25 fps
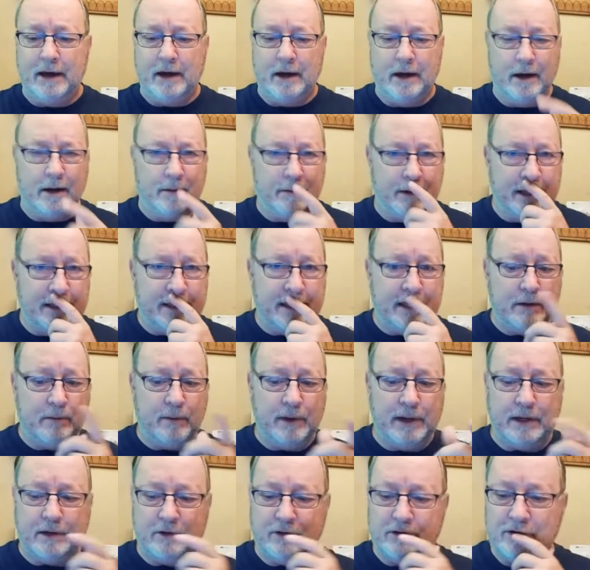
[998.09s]
Um, I think
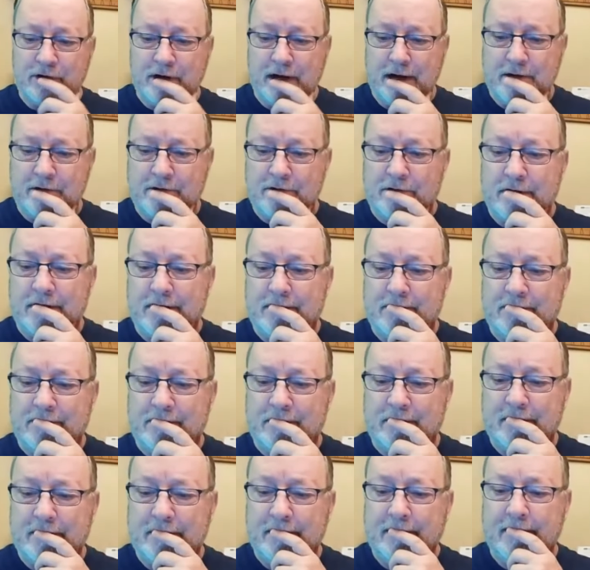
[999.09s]
we can change
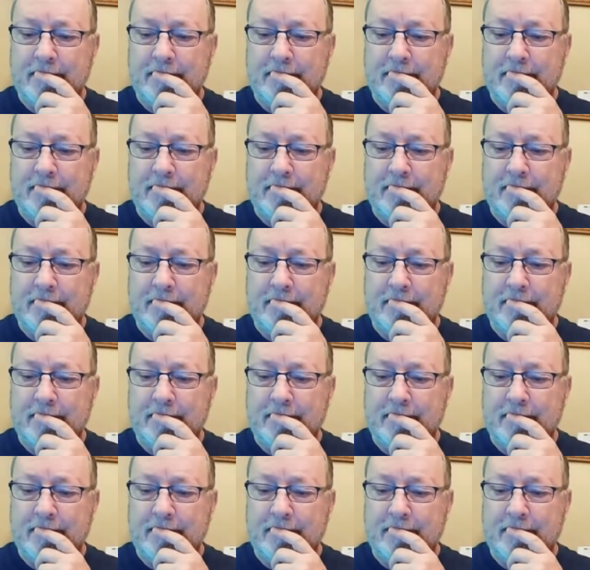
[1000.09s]
this.